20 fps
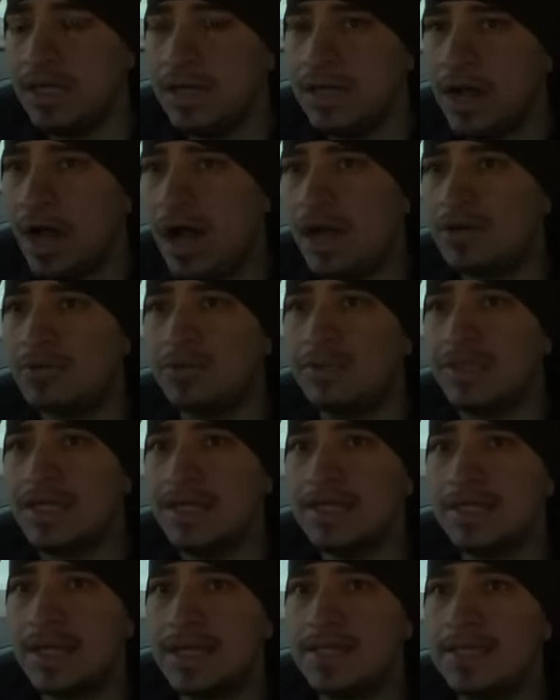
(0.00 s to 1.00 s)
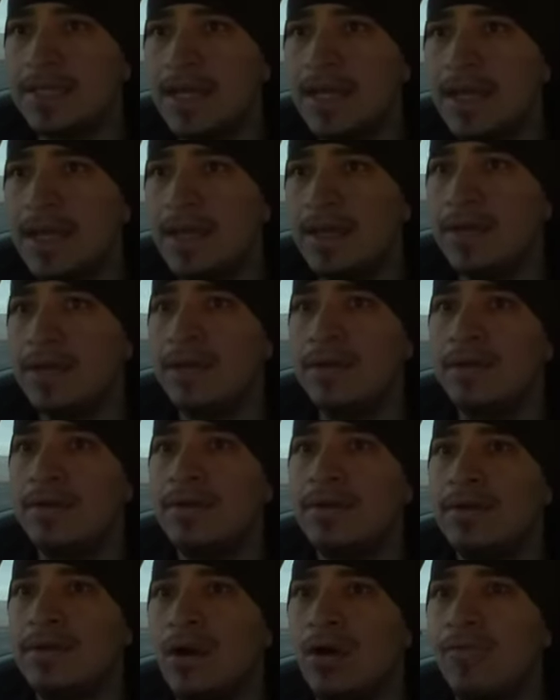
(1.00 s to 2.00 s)
Awkward things I say,
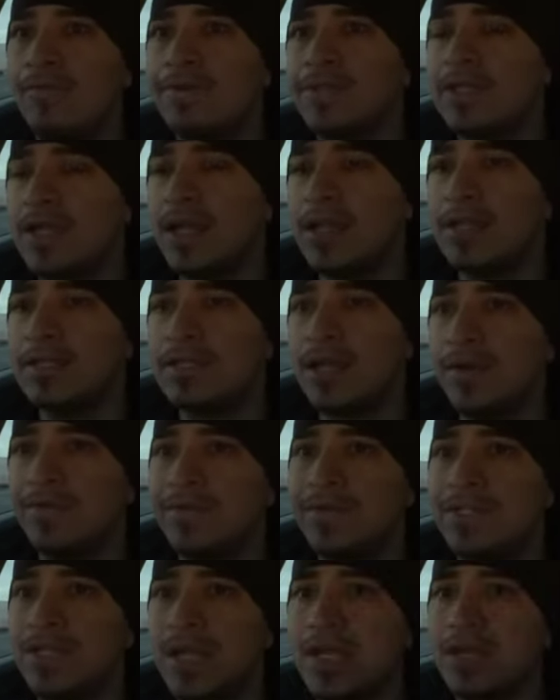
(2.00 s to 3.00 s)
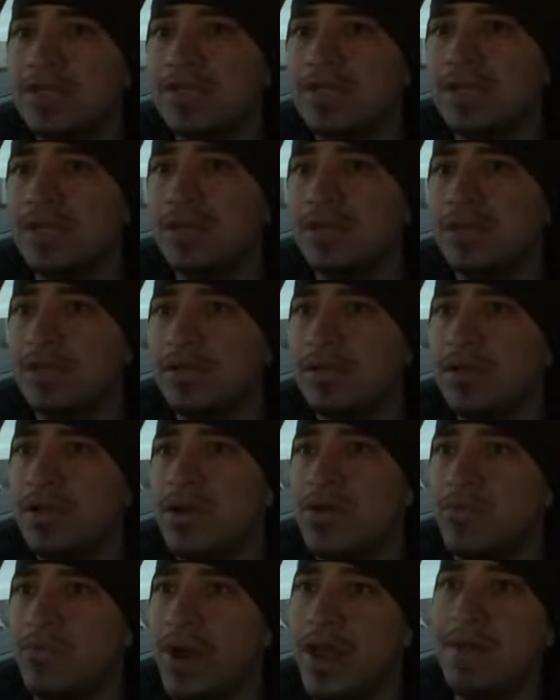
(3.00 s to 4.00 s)
overzealous conversation,
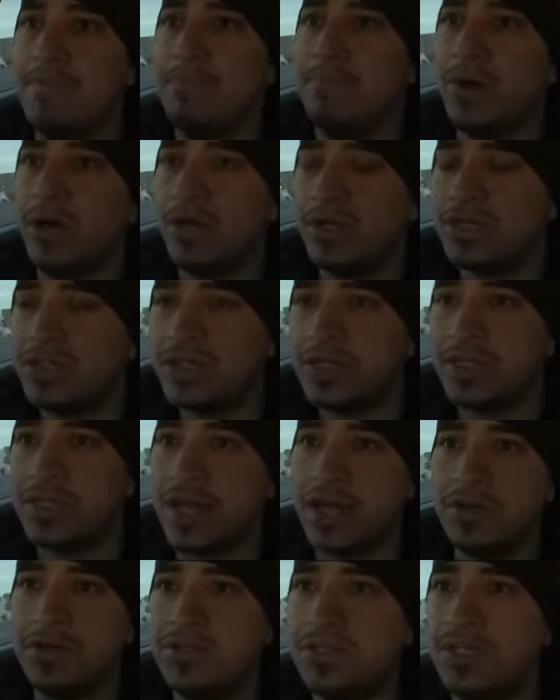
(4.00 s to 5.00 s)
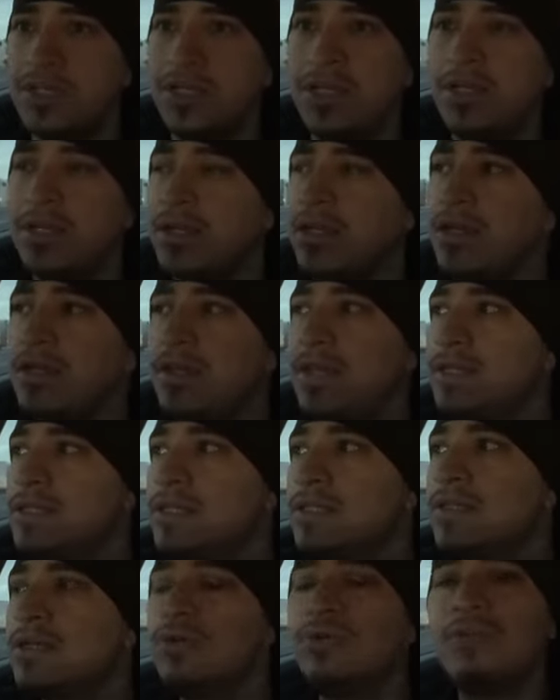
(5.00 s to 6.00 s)
rambunctious energy. That's
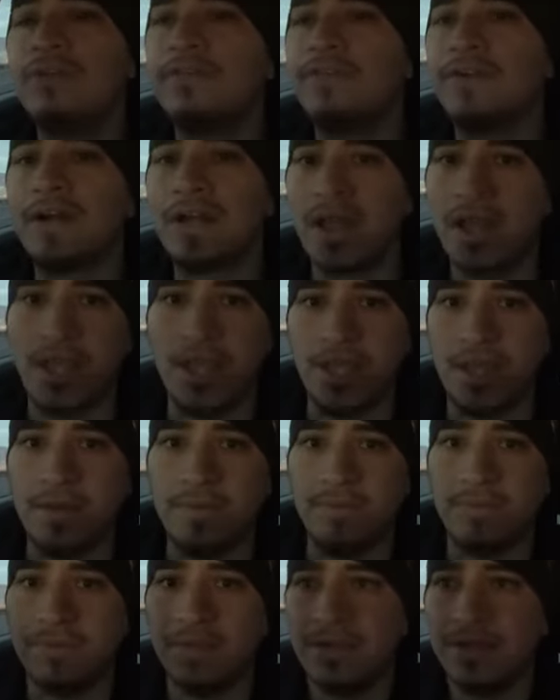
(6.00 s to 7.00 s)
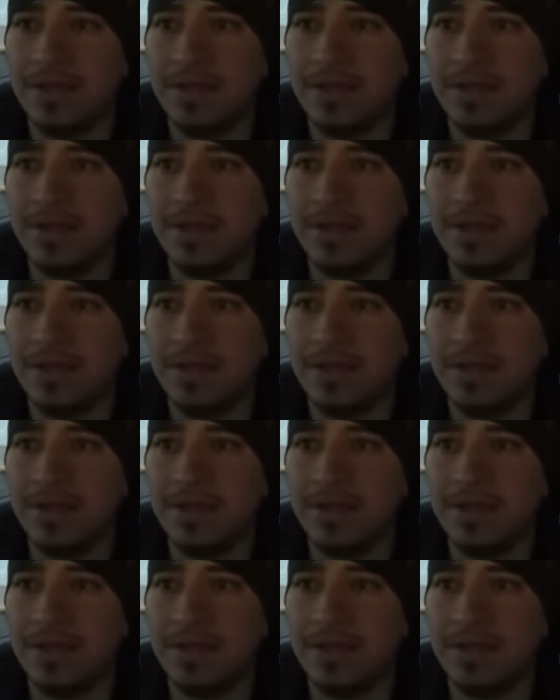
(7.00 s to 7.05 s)
just who the fuck I am.